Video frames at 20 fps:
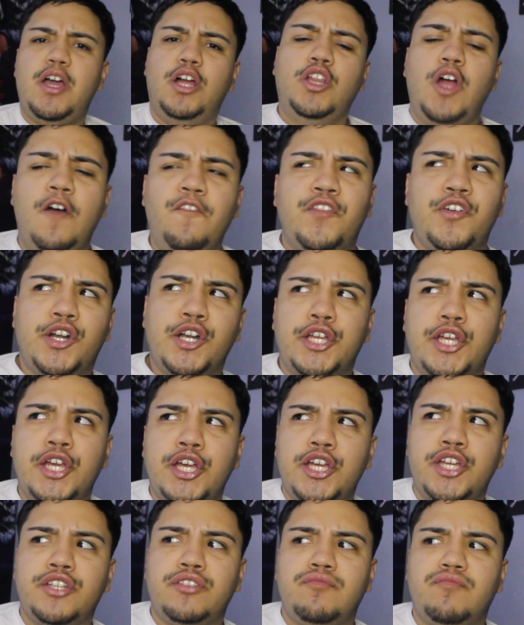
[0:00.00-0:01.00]
alone for a
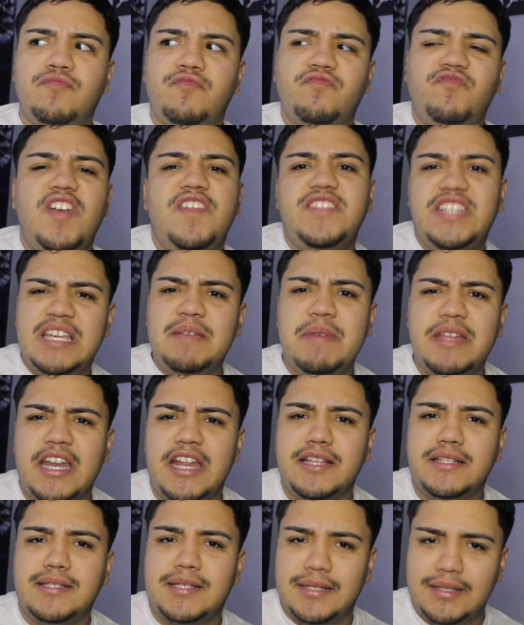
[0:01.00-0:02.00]
good 15
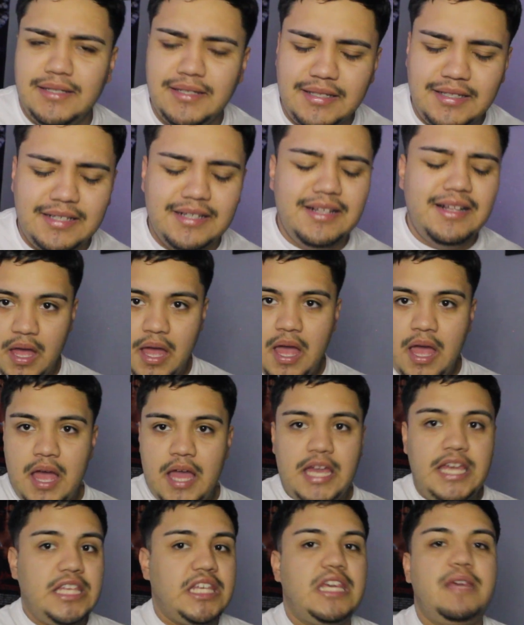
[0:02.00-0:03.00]
minutes.
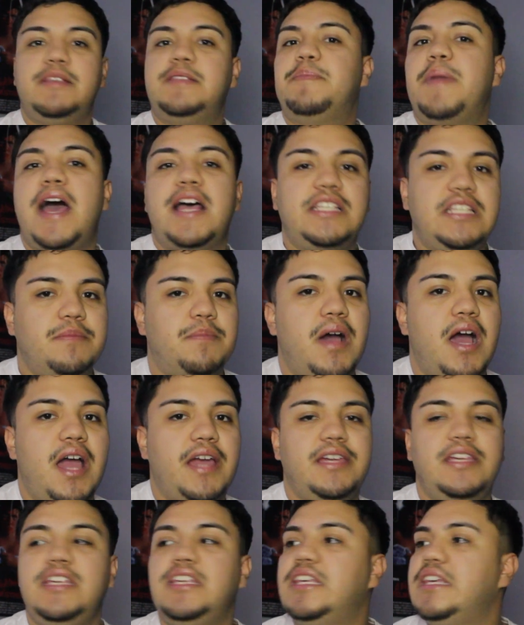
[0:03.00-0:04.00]
He keeps passing by.
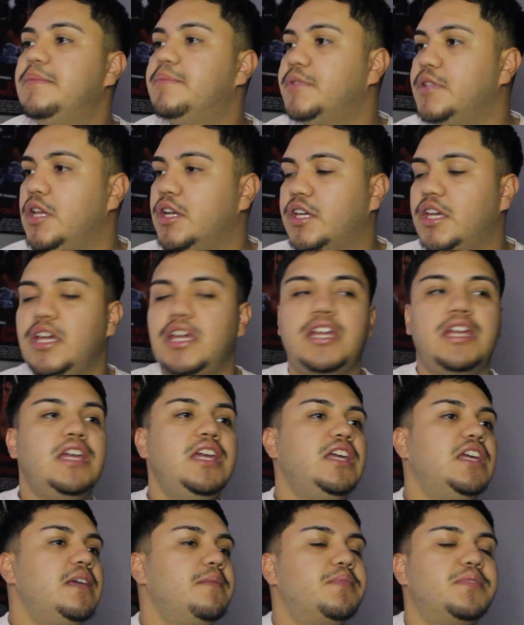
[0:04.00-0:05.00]
He keeps looking. He
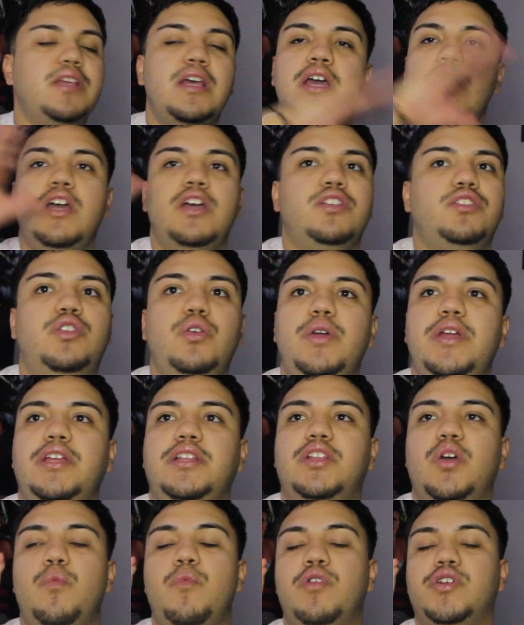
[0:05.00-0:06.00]
keeps doing
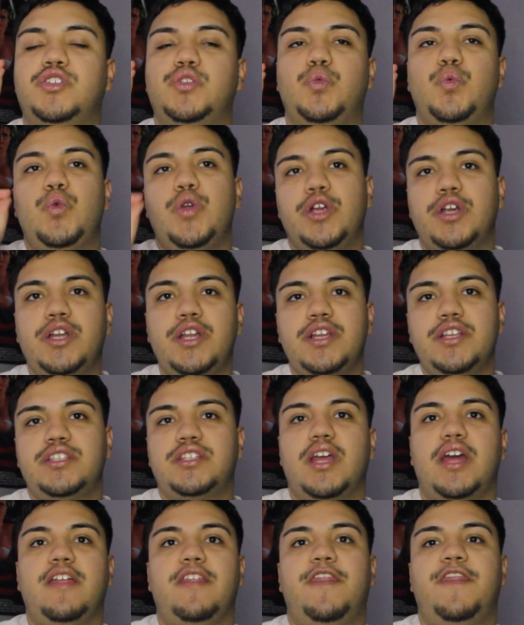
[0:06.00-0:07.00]
the most weirdest
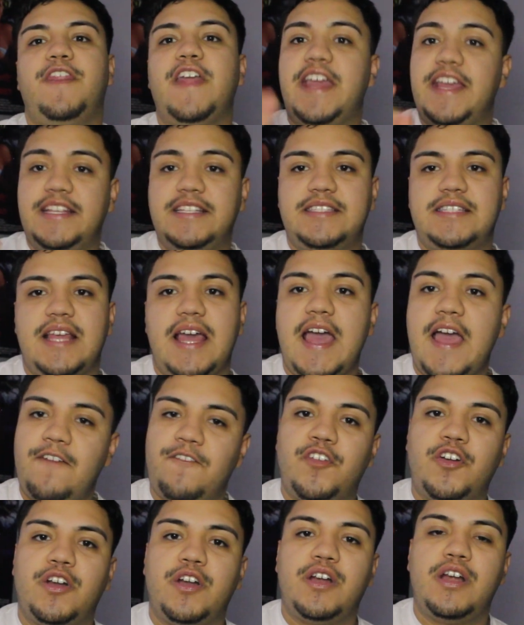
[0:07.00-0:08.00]
things
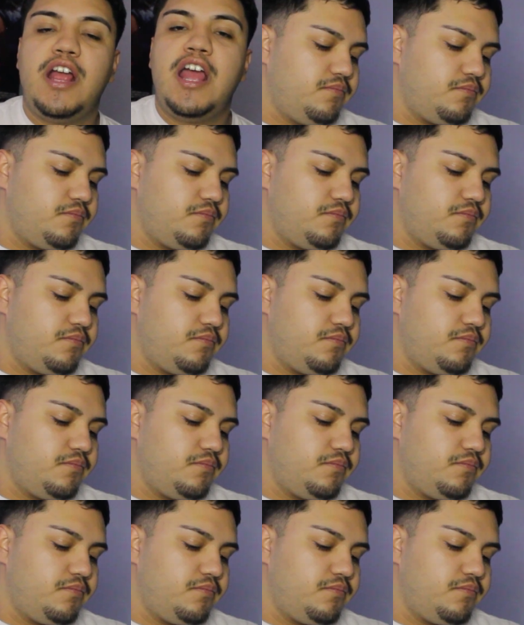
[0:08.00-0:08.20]
ever.